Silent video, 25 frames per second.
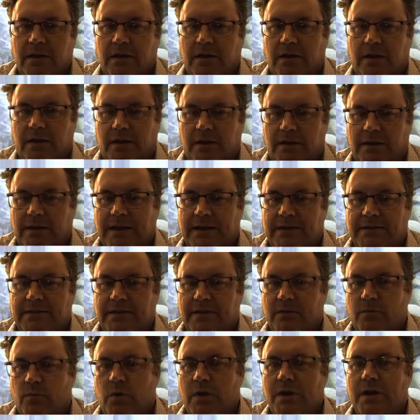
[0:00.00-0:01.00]
less
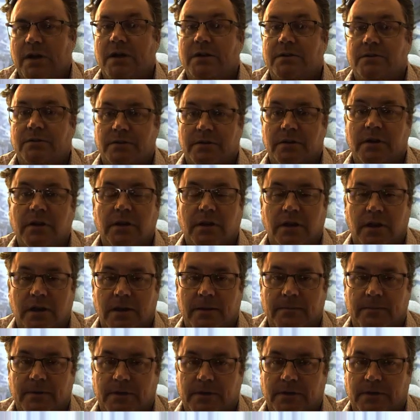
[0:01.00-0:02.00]
than 100
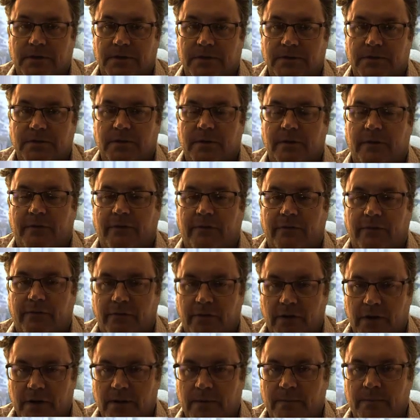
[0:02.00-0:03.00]
kilometers
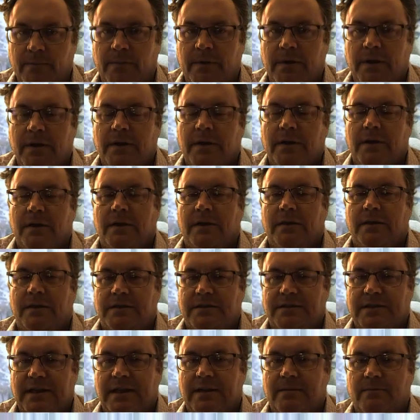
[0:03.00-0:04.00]
from the
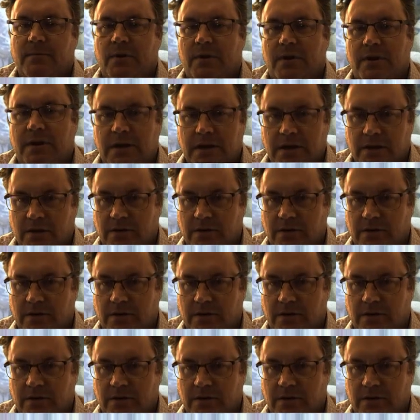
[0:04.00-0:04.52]
San Bernardino